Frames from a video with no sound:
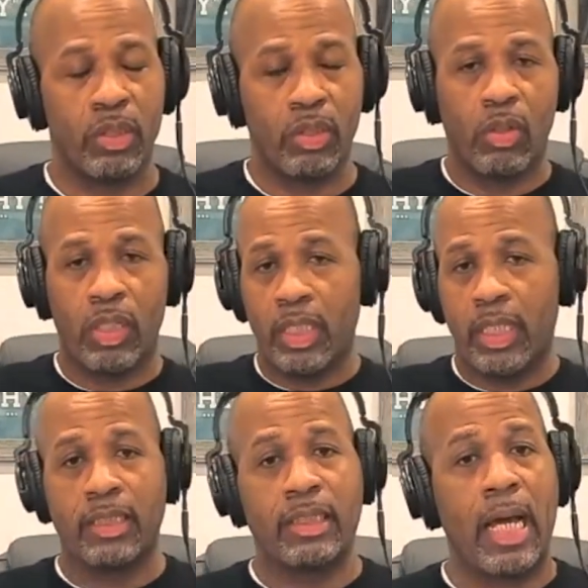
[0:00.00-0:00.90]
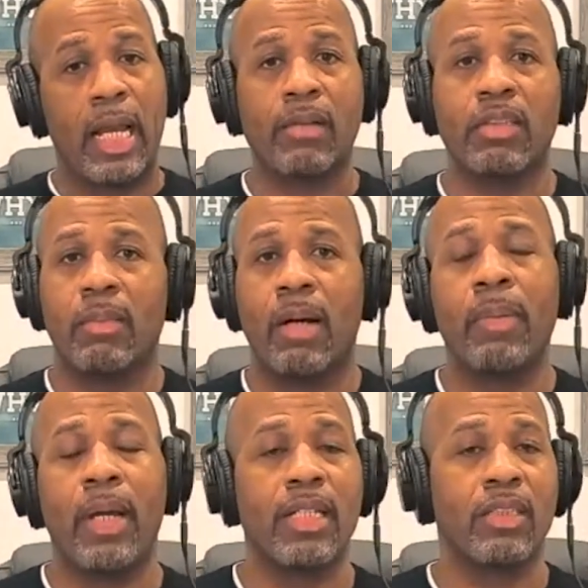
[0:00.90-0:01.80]
And so again, shout out to my
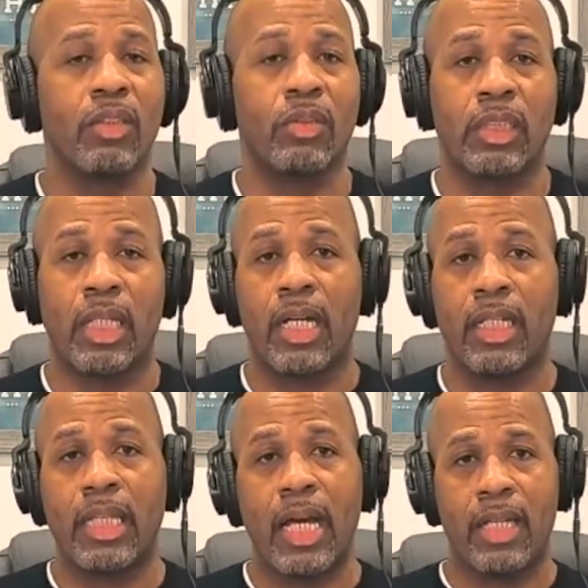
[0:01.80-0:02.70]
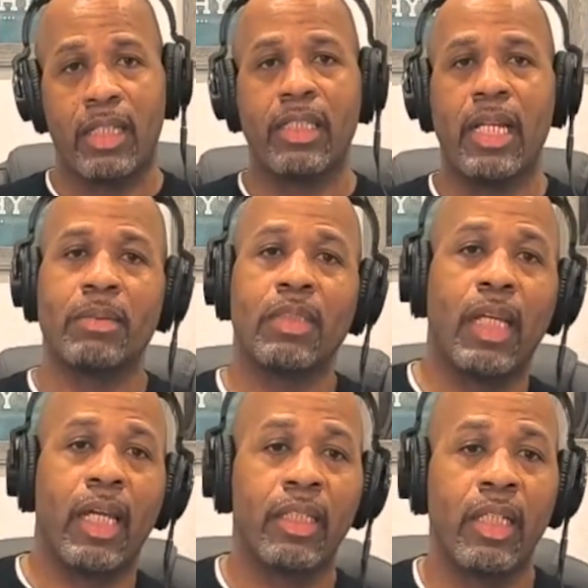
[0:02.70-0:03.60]
pastors, Sean and Diana
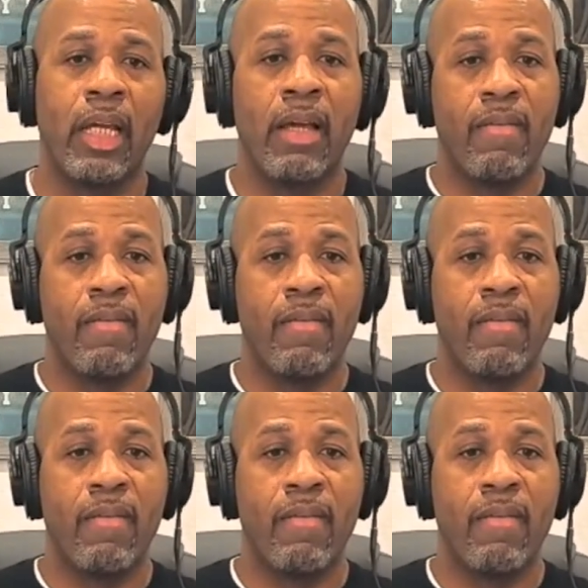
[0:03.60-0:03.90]
Nefstead,